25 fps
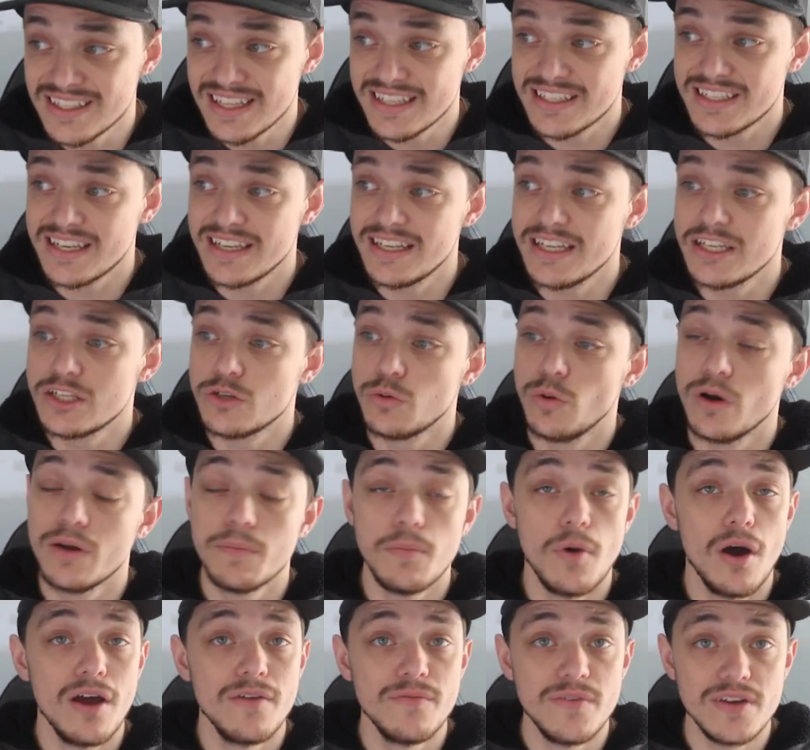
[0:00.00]
So let's get into
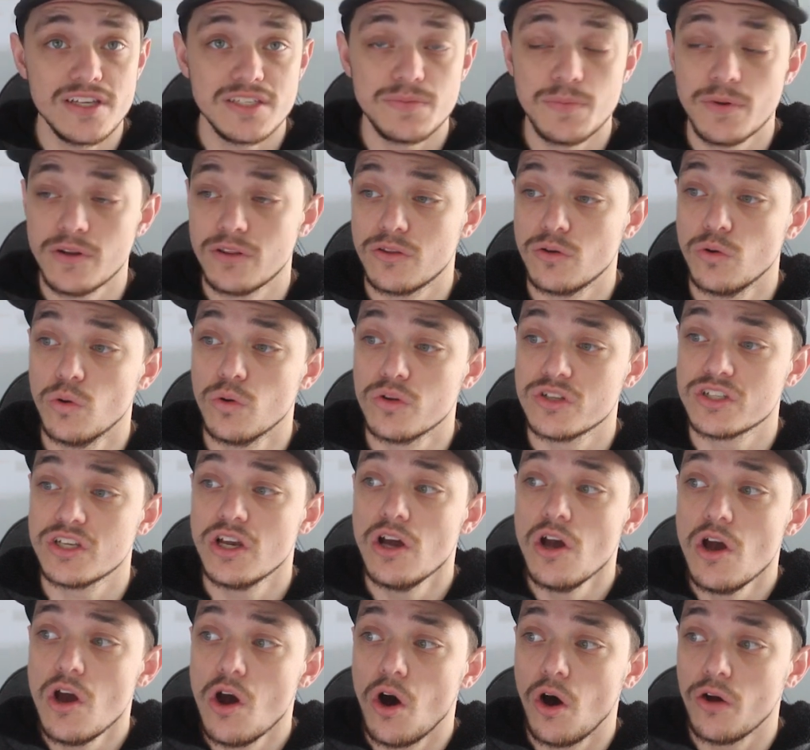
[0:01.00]
it, my investment
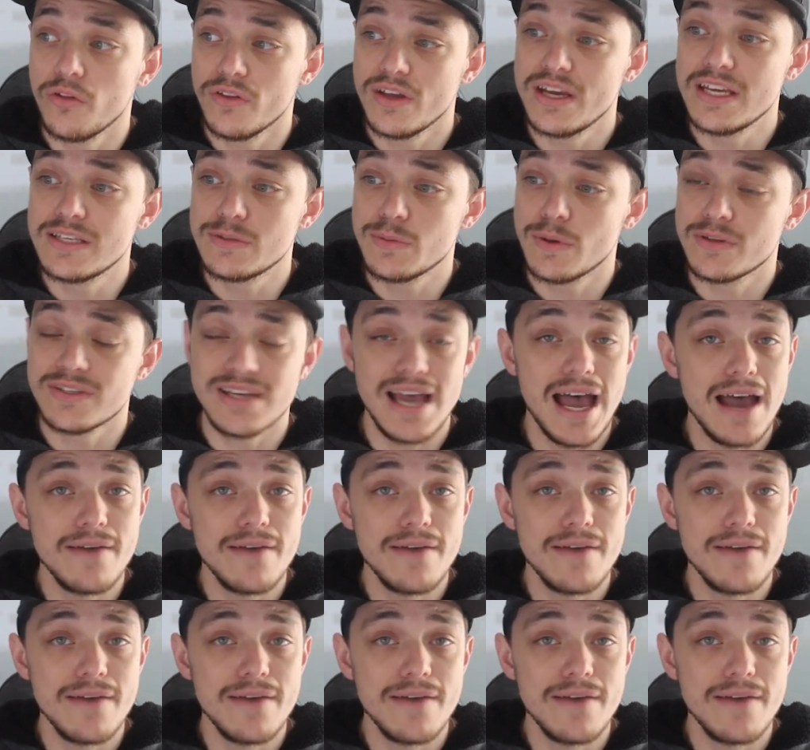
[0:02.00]
thoughts on these ones.